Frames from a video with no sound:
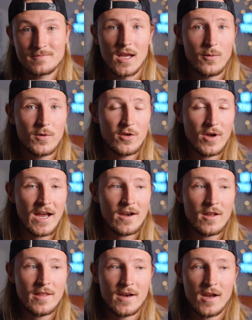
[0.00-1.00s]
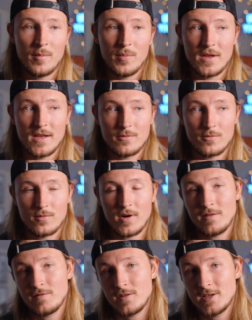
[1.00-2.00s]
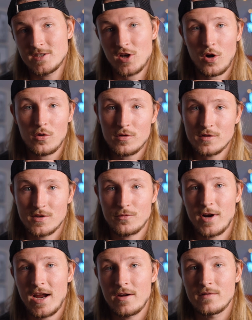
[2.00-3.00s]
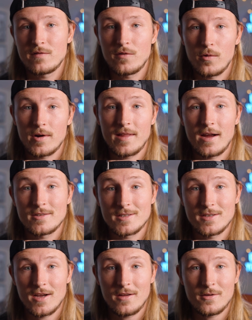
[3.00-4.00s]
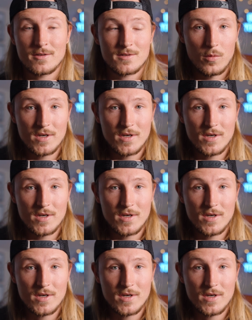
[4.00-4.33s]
And when you add all that up, it roughly totals around $4,000,